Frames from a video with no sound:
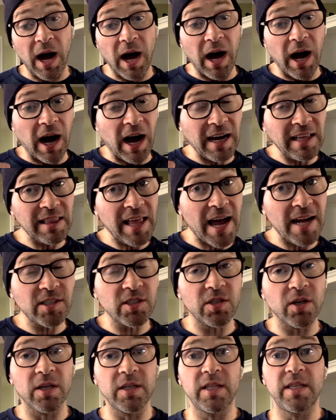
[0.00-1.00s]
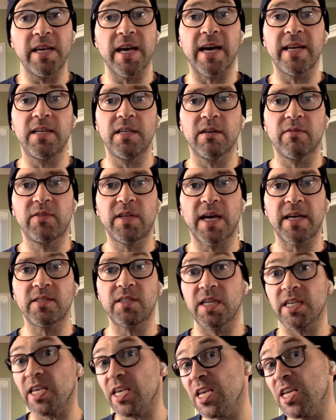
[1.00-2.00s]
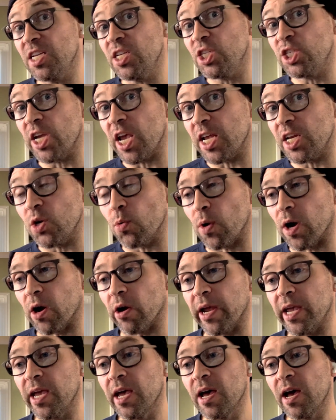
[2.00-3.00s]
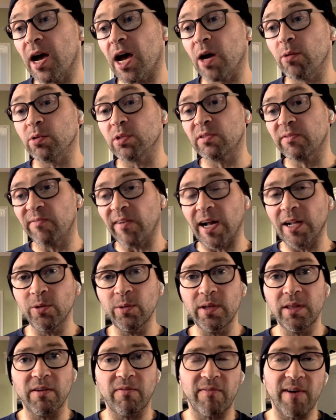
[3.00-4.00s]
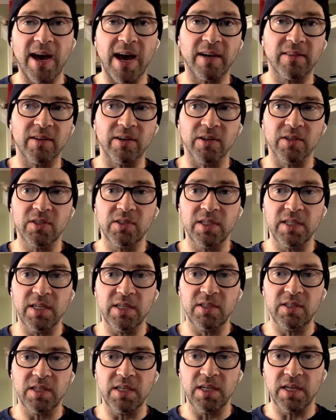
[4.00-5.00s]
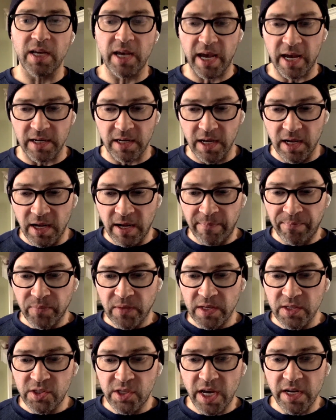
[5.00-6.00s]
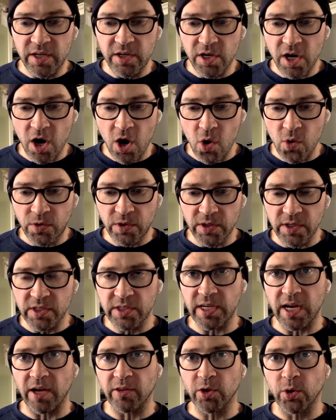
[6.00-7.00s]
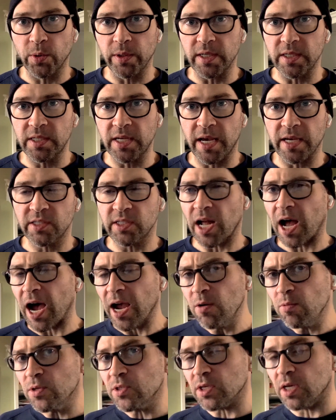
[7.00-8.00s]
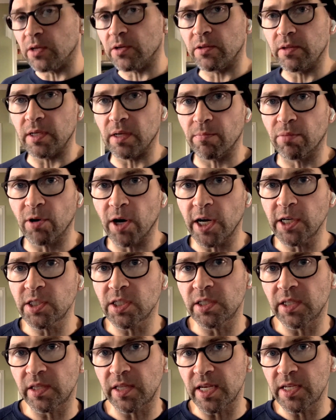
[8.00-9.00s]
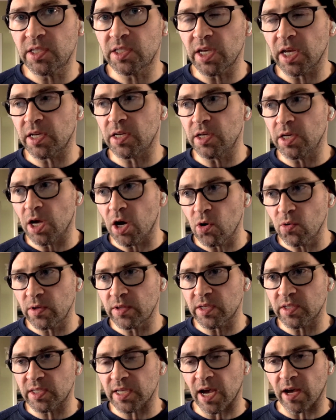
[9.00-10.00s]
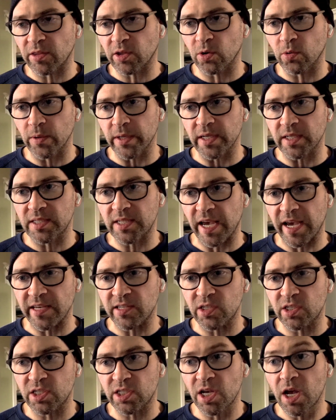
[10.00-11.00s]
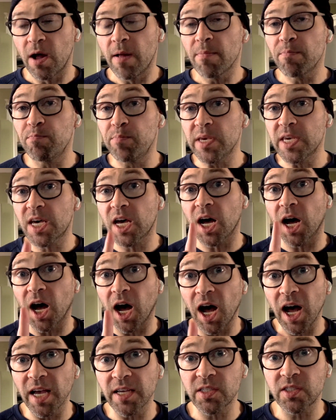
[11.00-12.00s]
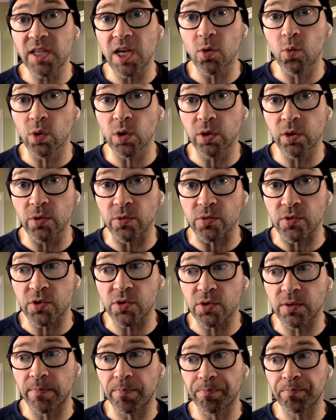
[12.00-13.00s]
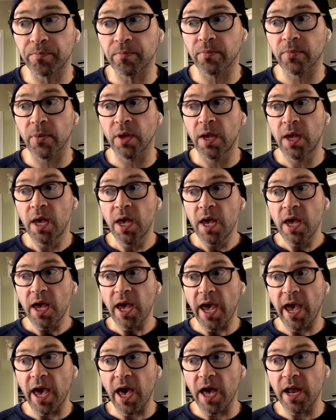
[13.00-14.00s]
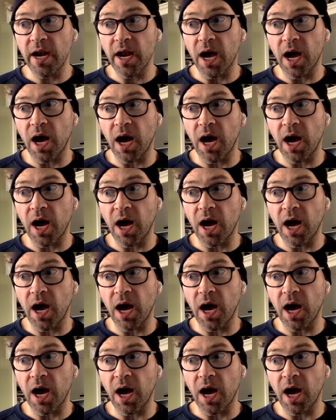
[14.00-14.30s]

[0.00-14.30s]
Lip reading: I latched onto the idea of testing in January. I was following the fact that our CDC had said no to the South Korean tests. I was under the impression that they said no to the South Korean tests because they were loose. And